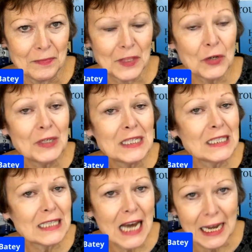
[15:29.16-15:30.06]
There is a
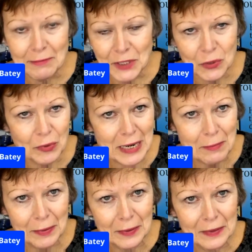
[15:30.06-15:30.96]
time to
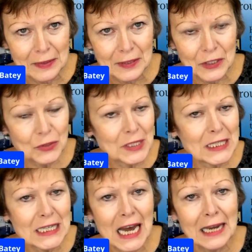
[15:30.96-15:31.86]
weep. There is a
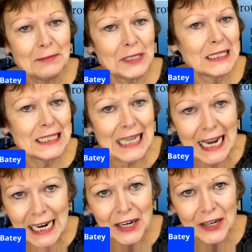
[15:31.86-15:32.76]
time to
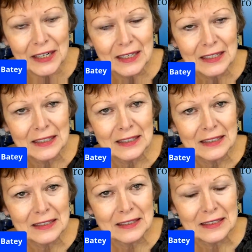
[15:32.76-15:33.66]
tear
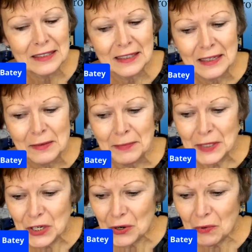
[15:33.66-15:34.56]
but
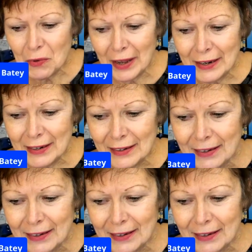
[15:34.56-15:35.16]
you know what?